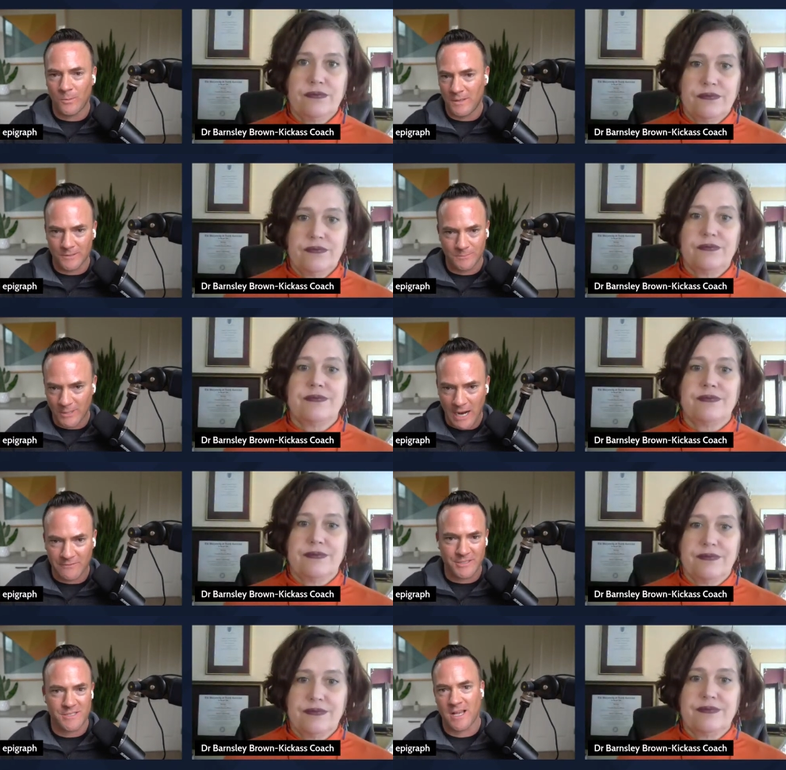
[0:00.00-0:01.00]
Speaker 1: either
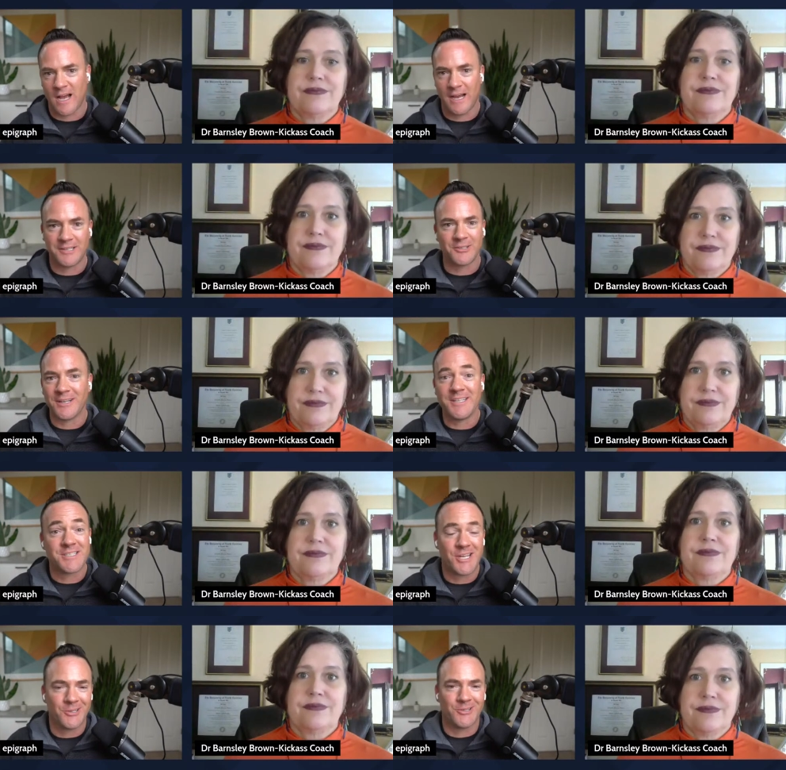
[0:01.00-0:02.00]
graphic design or
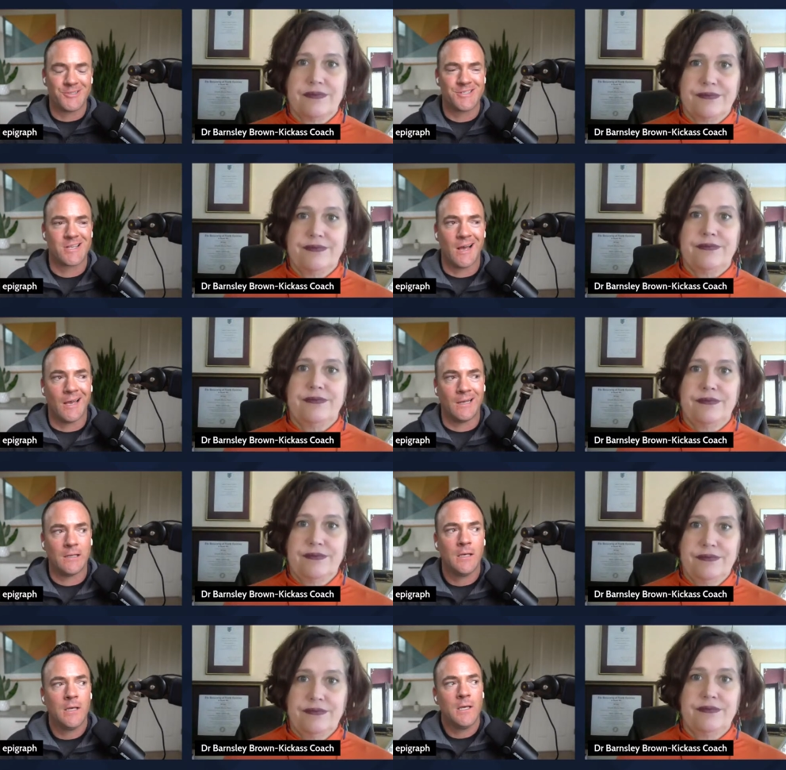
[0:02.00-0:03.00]
interior design.
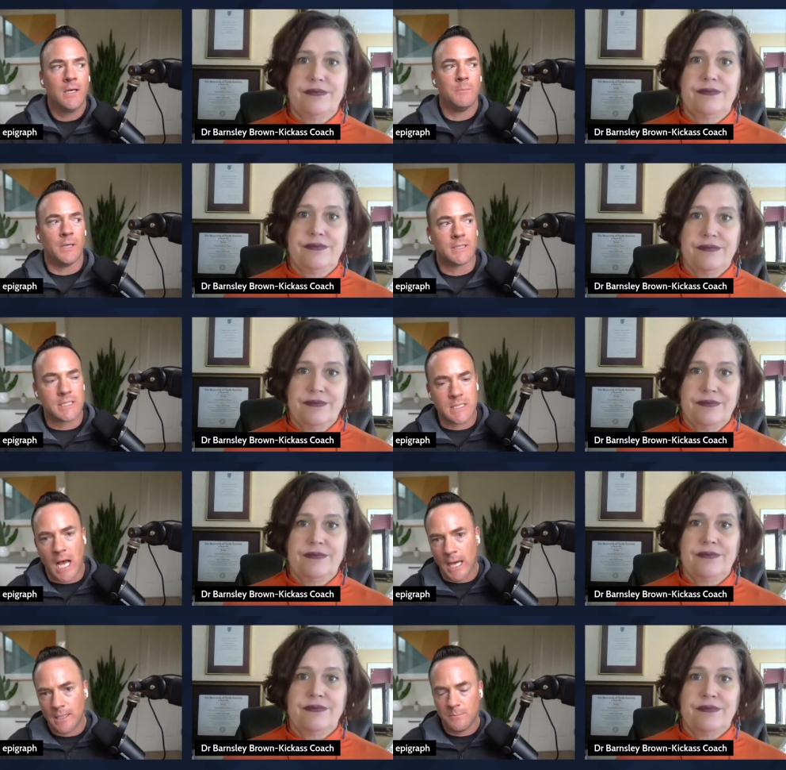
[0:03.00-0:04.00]
But
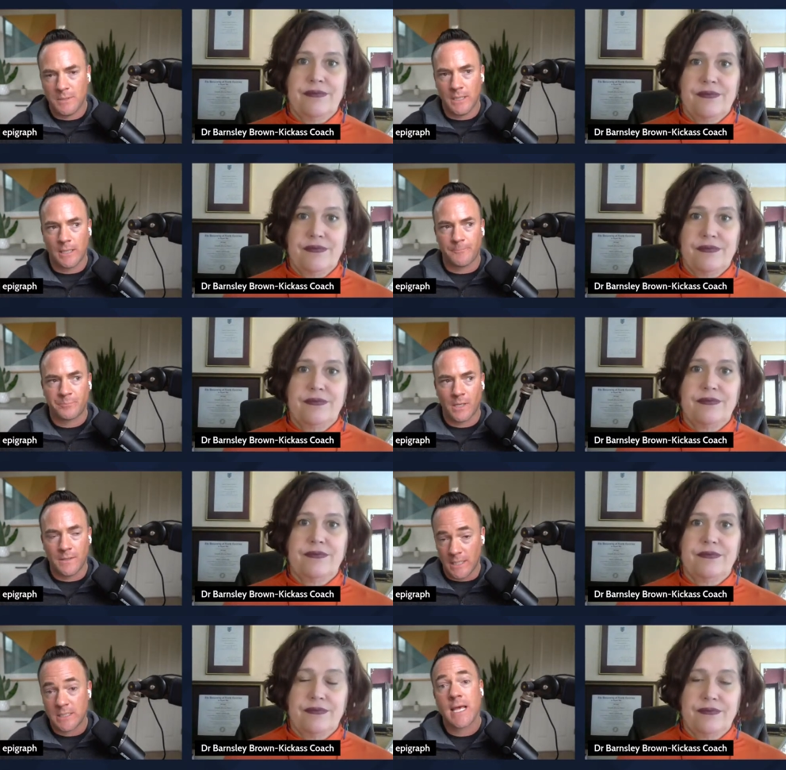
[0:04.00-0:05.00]
design being
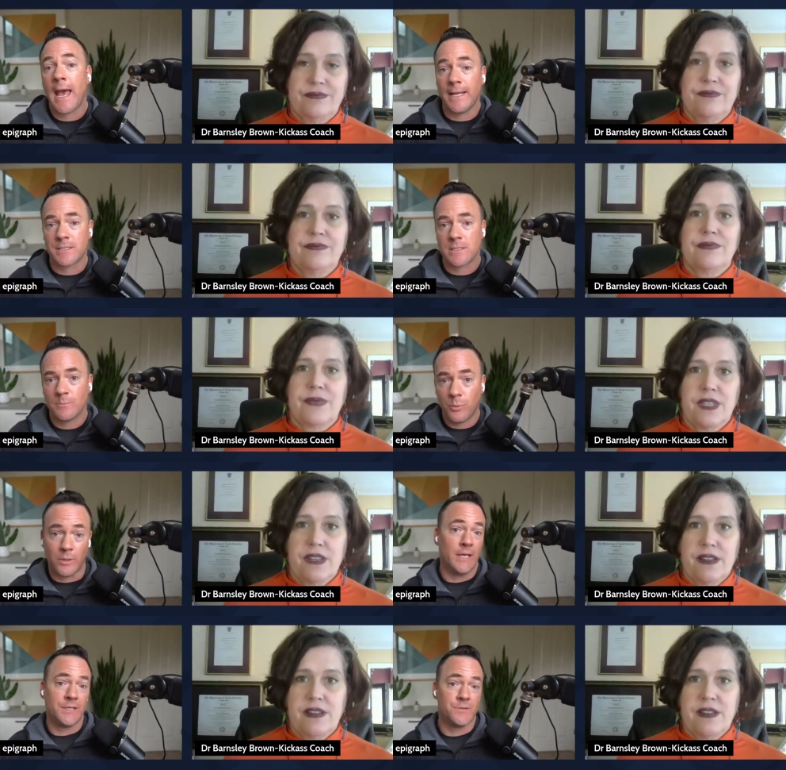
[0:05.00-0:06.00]
the intent
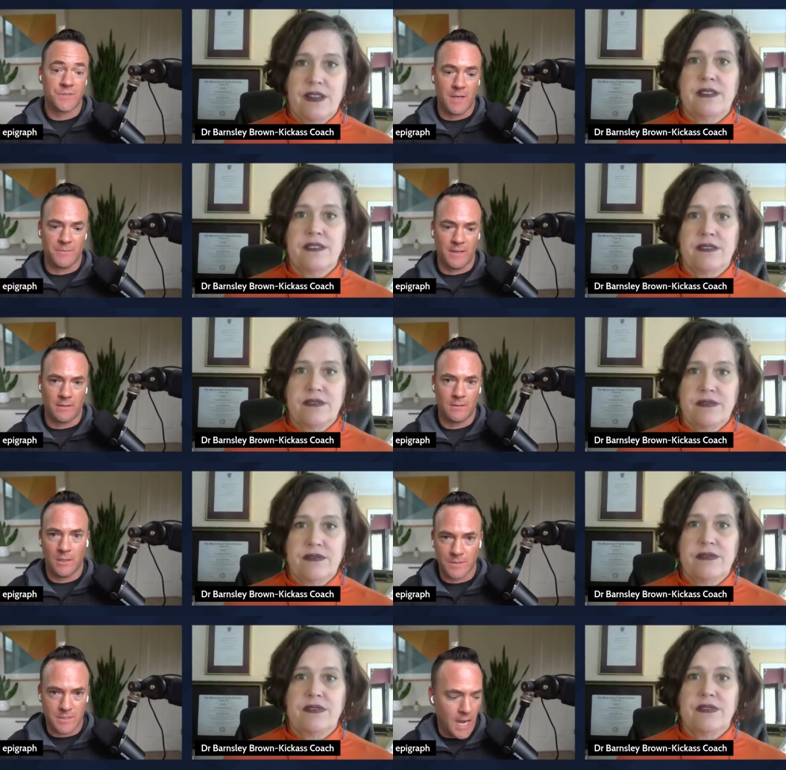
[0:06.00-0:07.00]
put into something. You
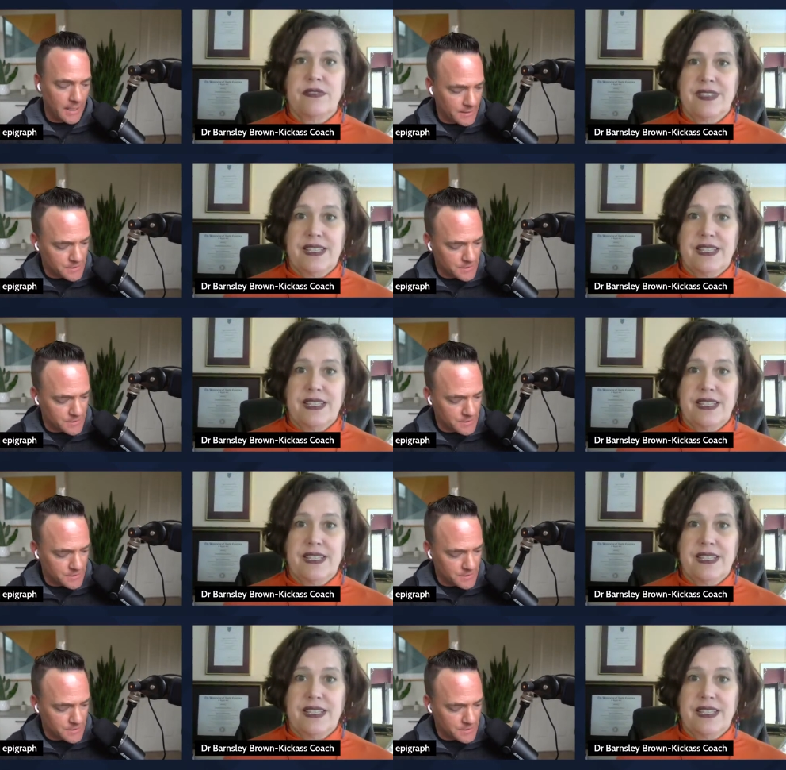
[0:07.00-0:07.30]
know, design is